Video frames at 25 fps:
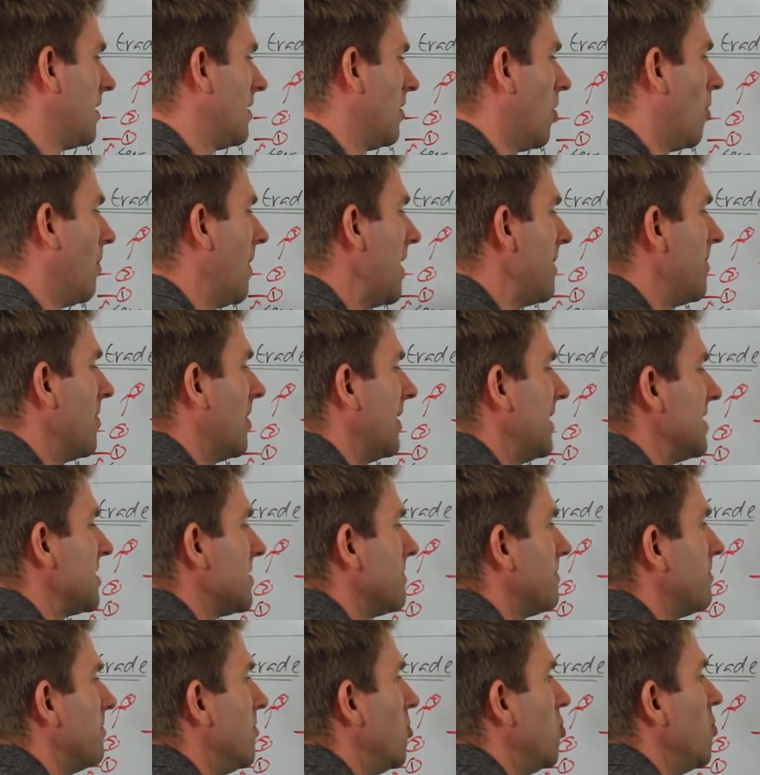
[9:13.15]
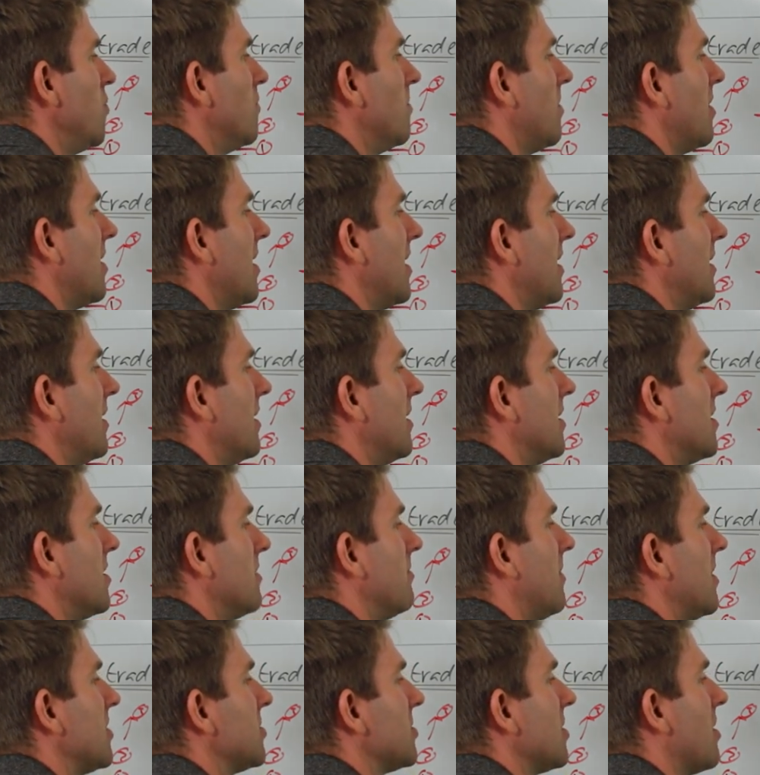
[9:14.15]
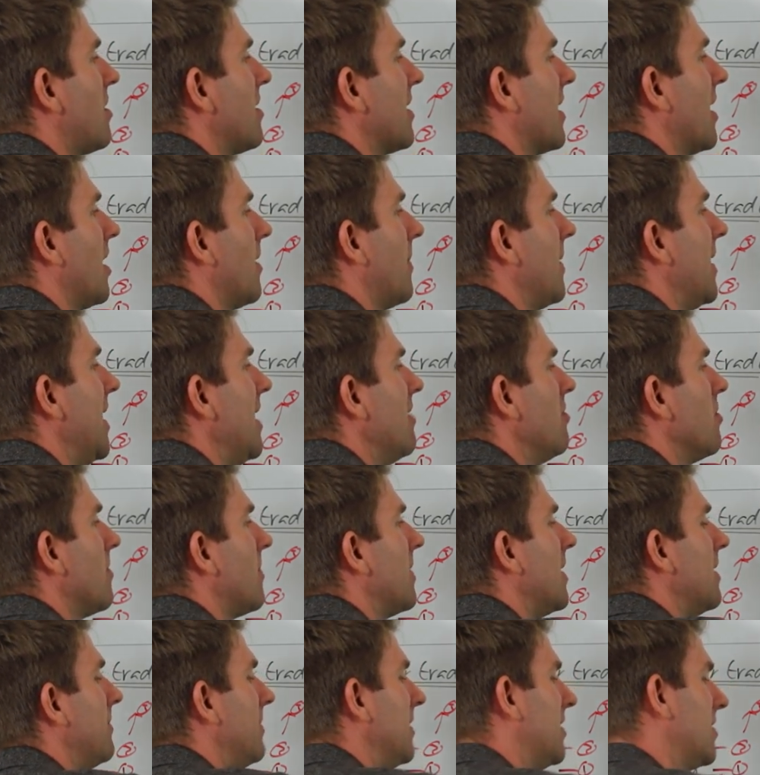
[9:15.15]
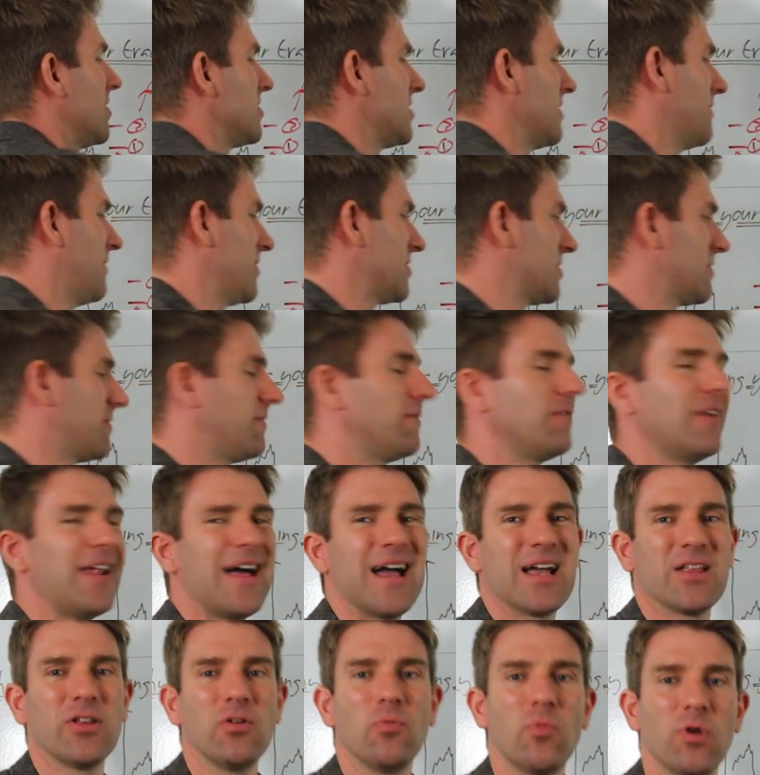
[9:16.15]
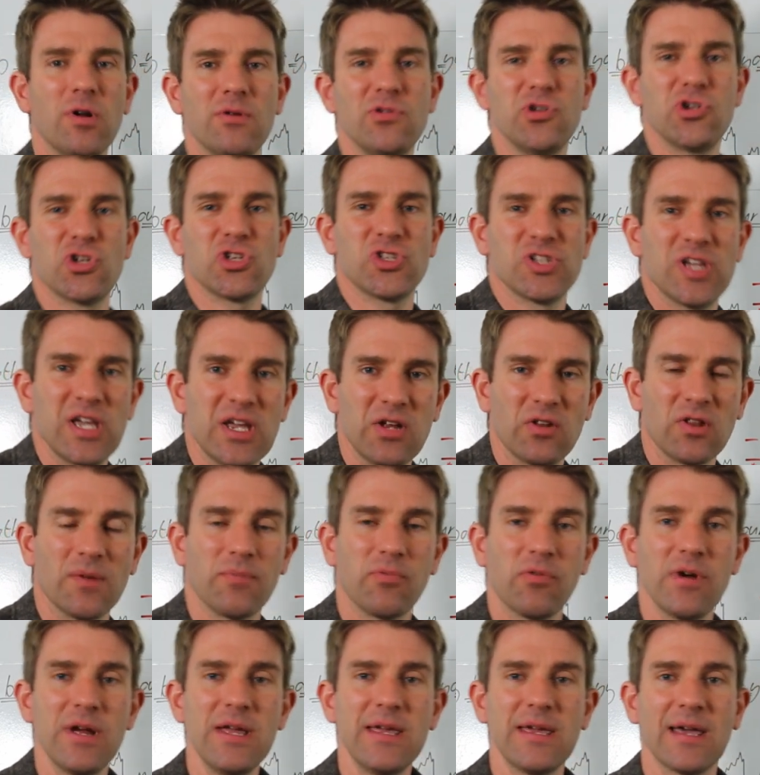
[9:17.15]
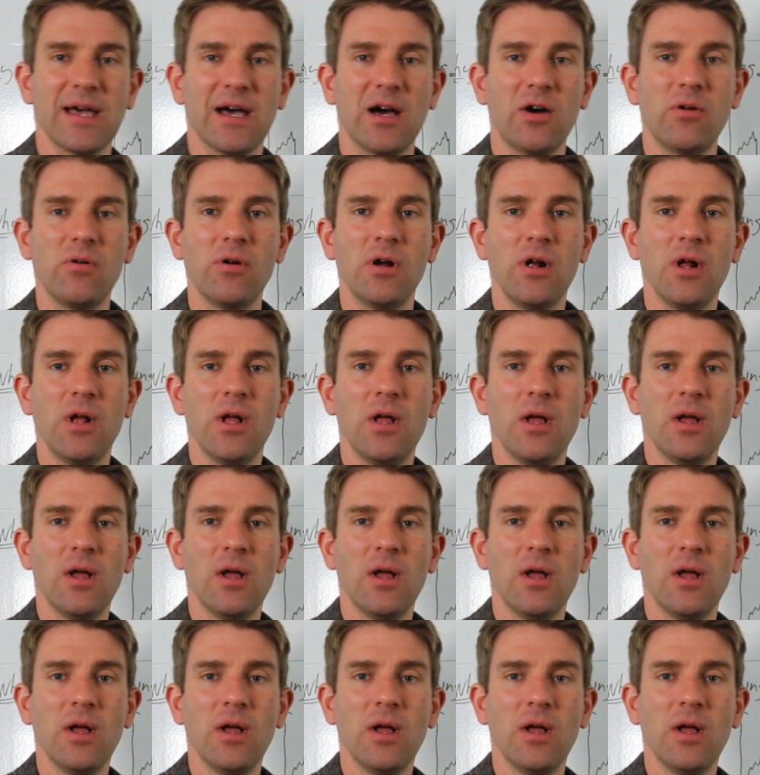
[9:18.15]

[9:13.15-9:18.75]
Or maybe I need to move my, my target up here a bit because if it's a flag, I don't want to just take on the breakout.